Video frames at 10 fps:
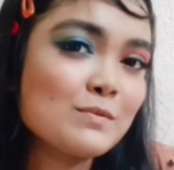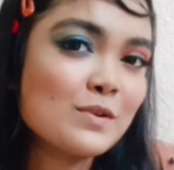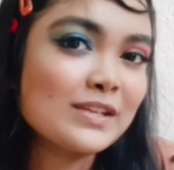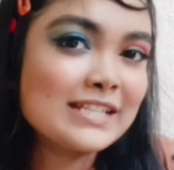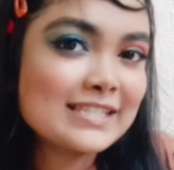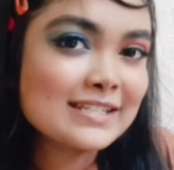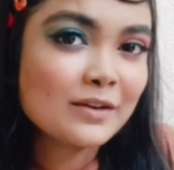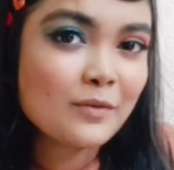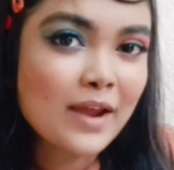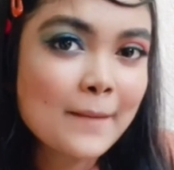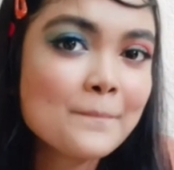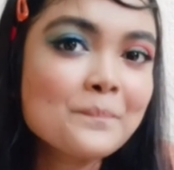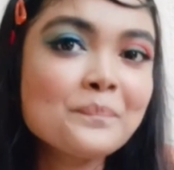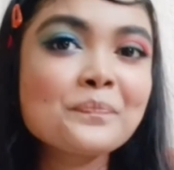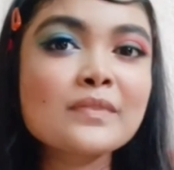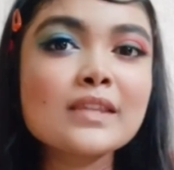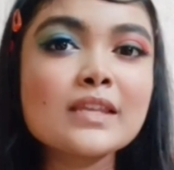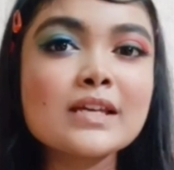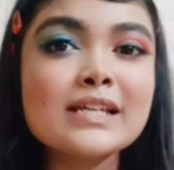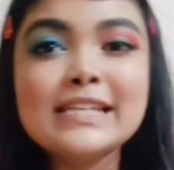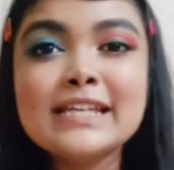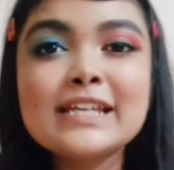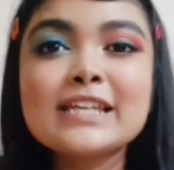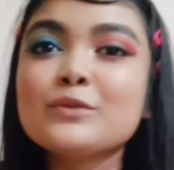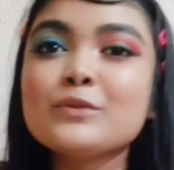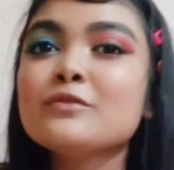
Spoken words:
me on Instagram. Link you will